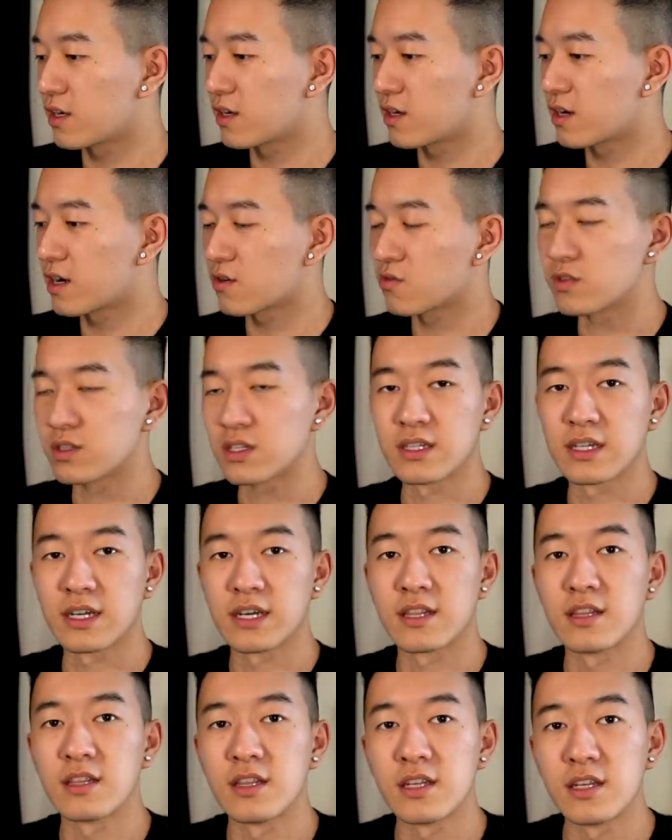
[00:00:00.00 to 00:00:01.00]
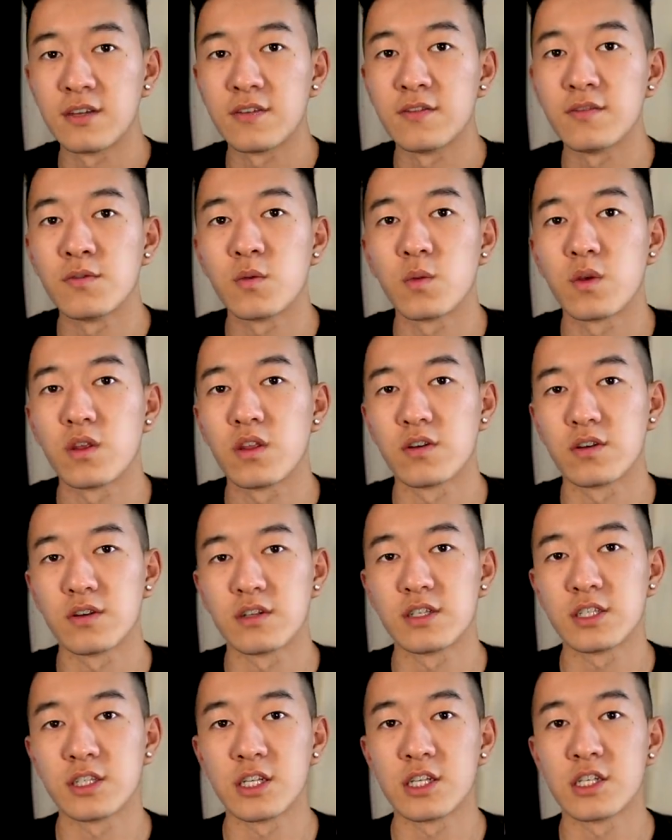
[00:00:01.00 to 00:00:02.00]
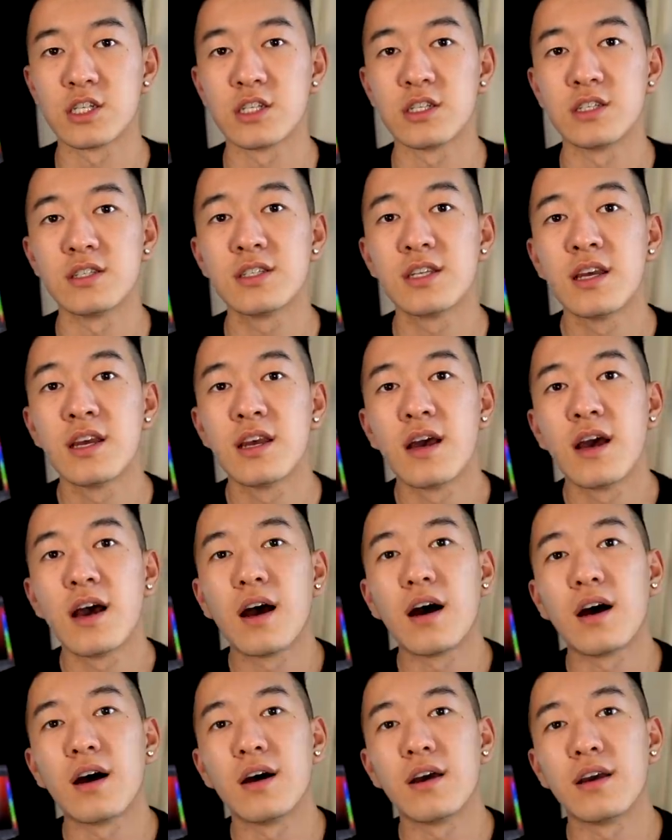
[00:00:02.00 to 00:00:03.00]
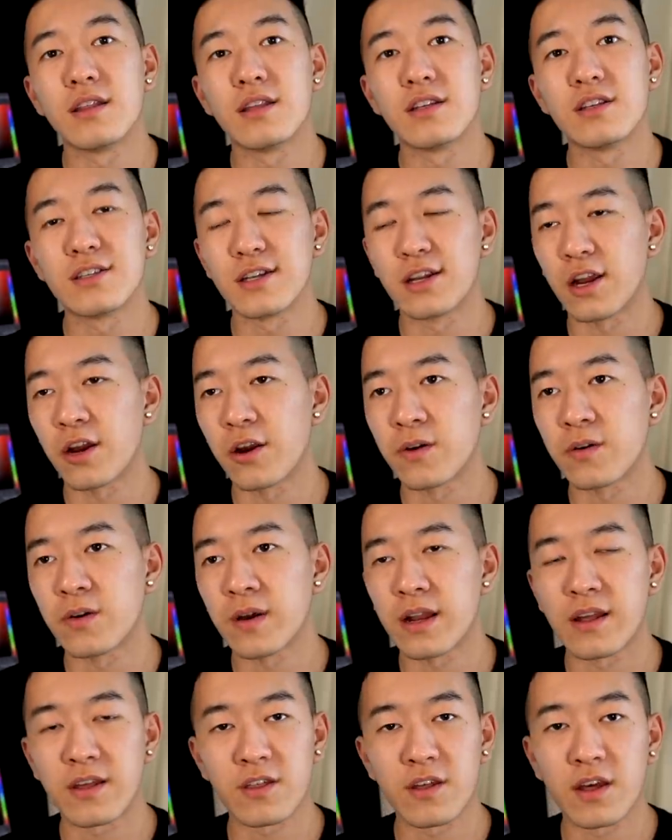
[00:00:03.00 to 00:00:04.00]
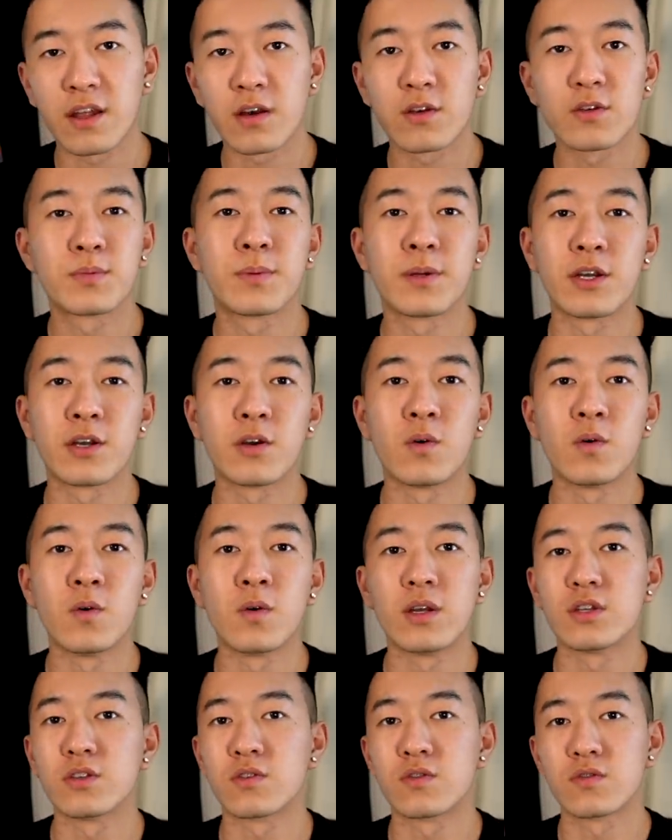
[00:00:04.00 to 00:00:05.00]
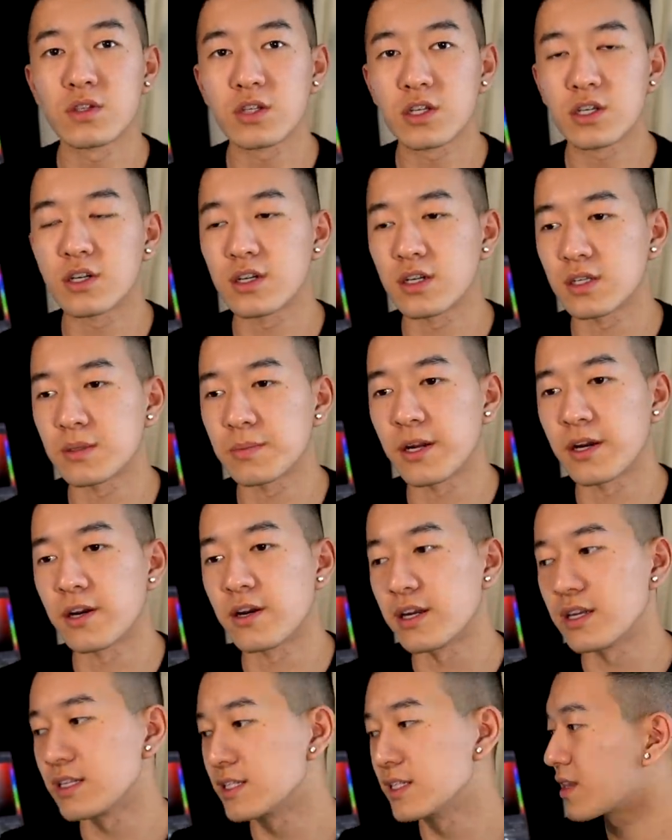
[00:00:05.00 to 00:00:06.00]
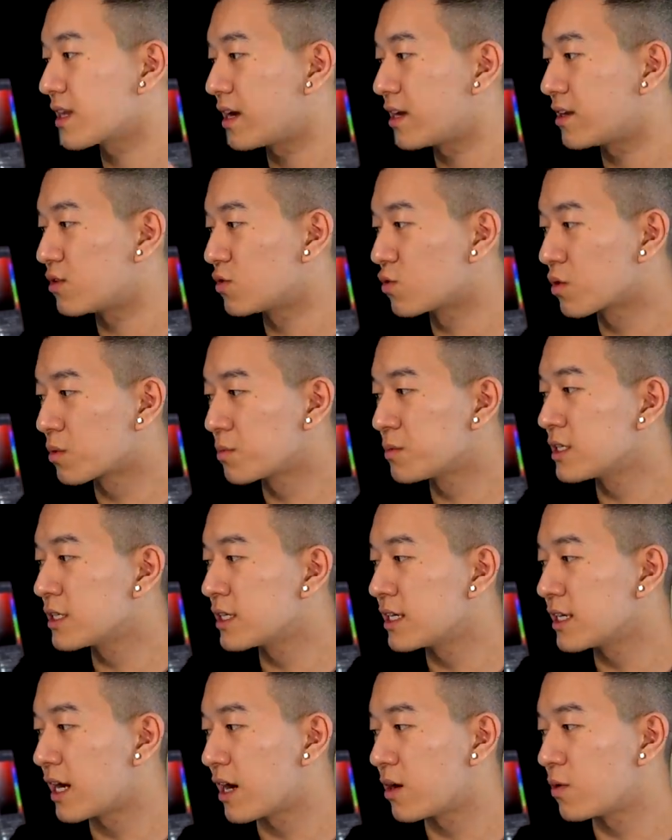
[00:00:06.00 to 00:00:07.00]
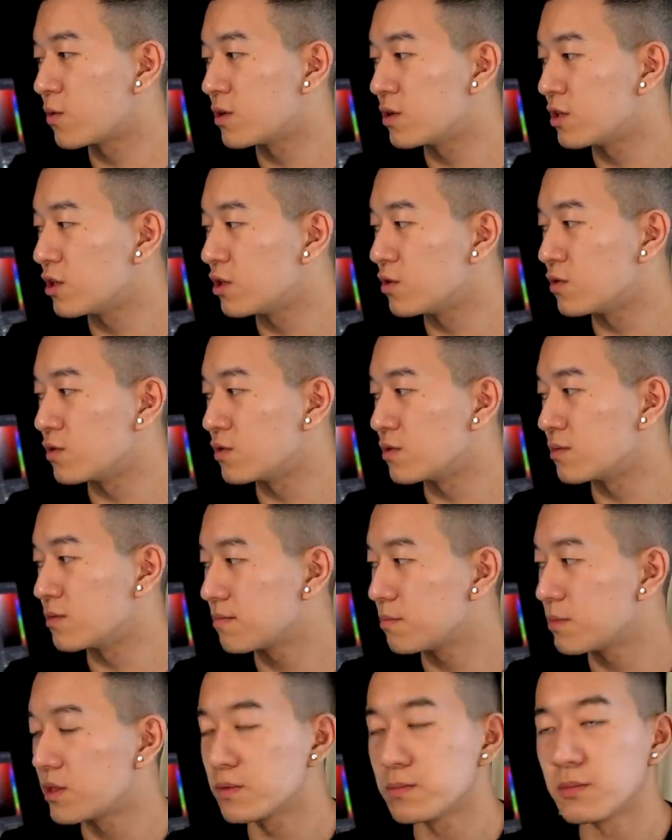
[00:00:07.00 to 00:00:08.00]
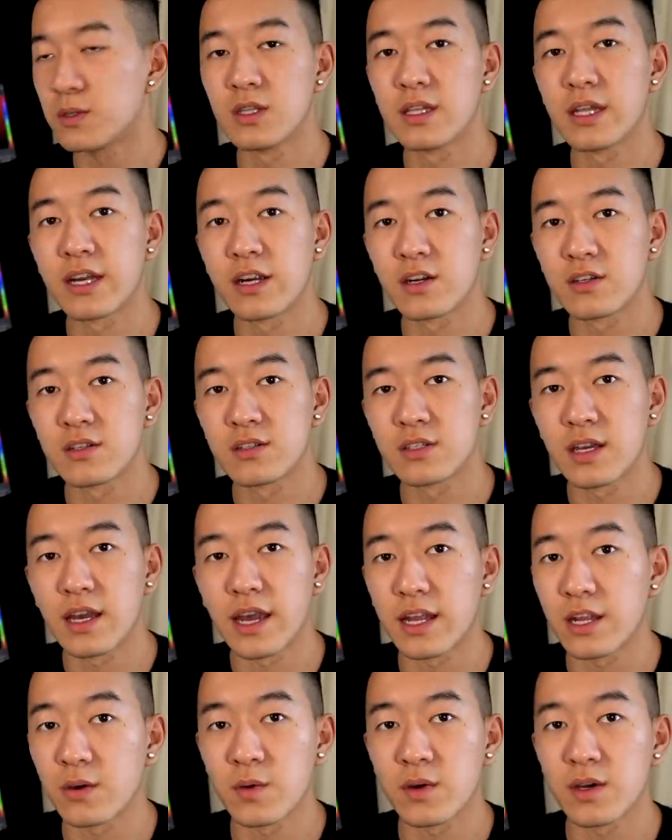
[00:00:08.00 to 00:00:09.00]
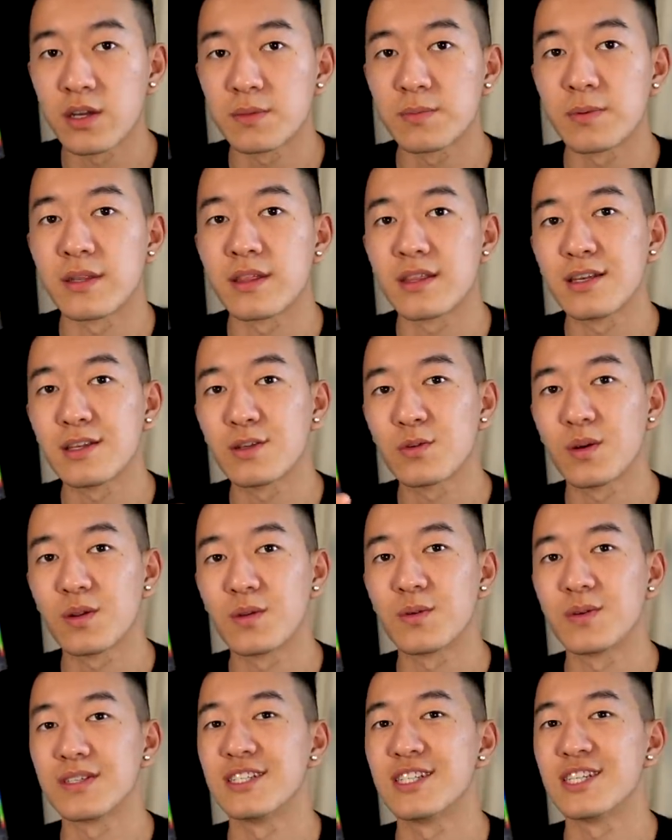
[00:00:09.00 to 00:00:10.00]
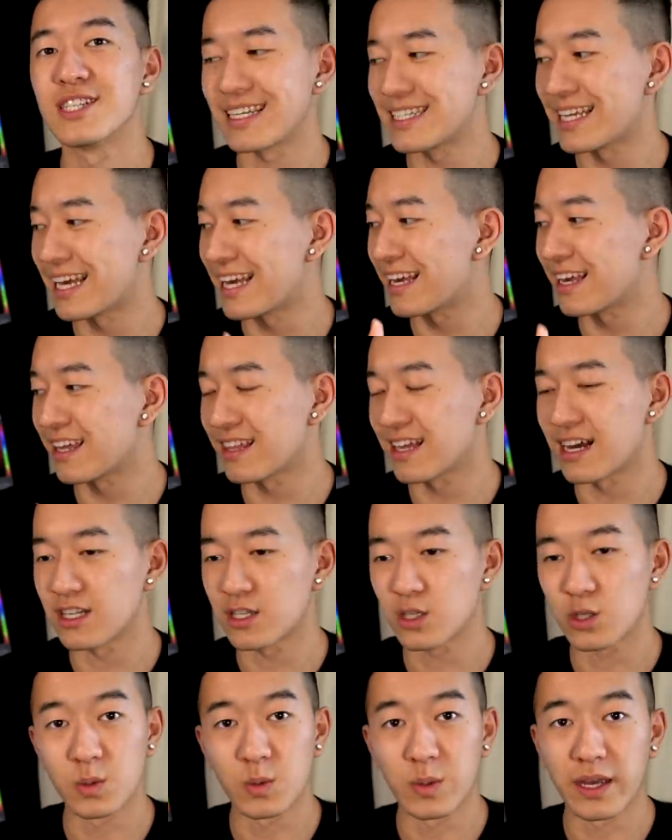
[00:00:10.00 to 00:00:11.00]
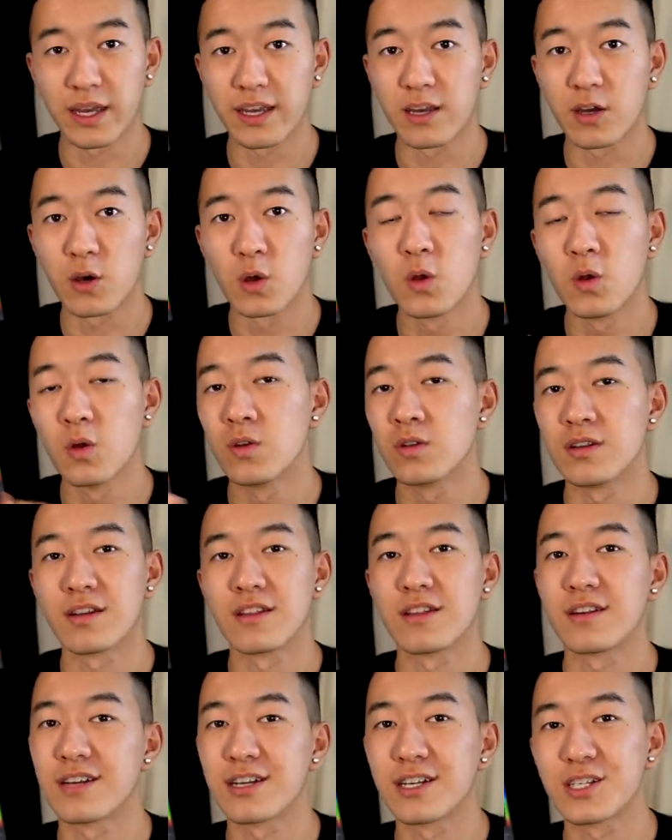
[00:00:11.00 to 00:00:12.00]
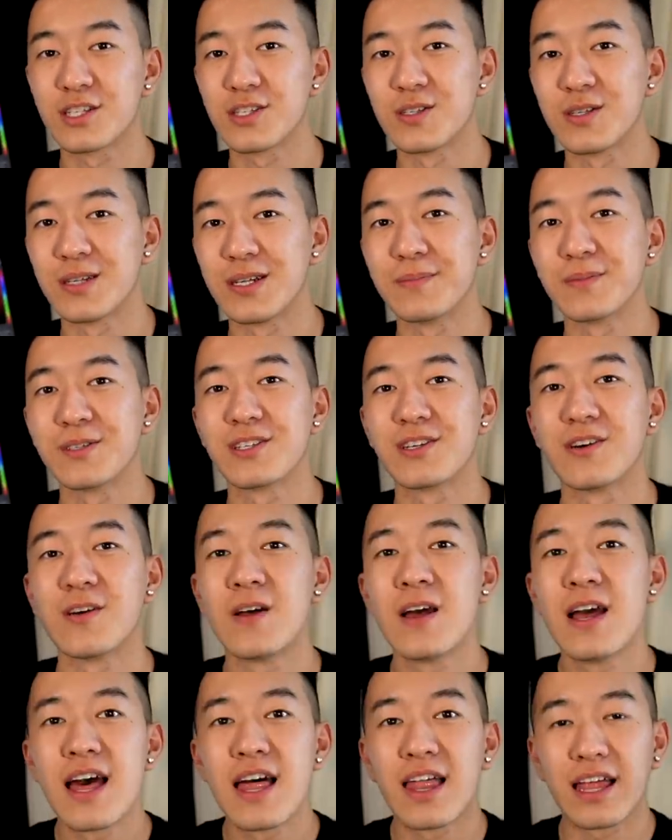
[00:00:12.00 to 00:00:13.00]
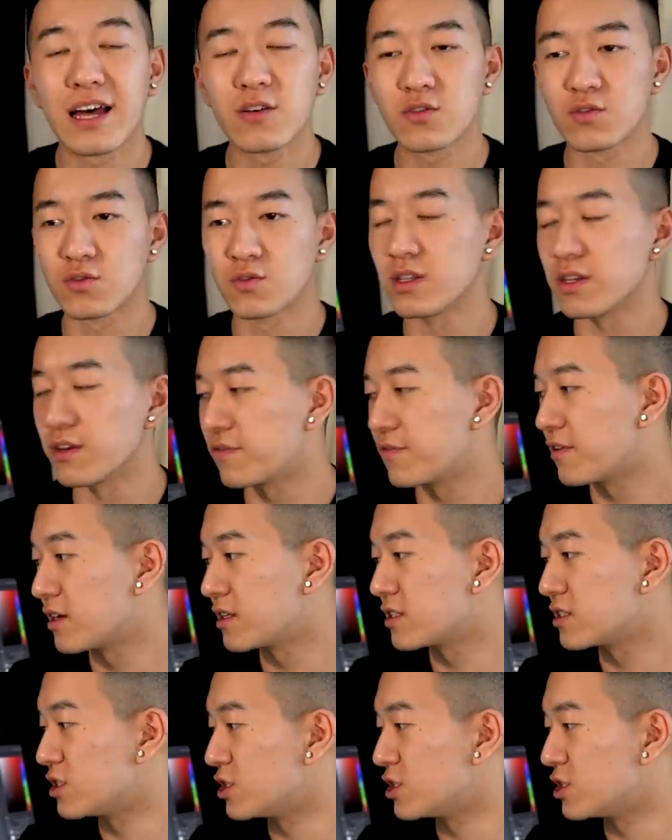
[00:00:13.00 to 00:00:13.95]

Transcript: You gotta really like live with your decisions uh, in this scenario, and I thought that was pretty cool. It was a really good experience, and normally I would use minimal layers anyways, but this one was just taking that to a whole nother extreme, so that was really fun to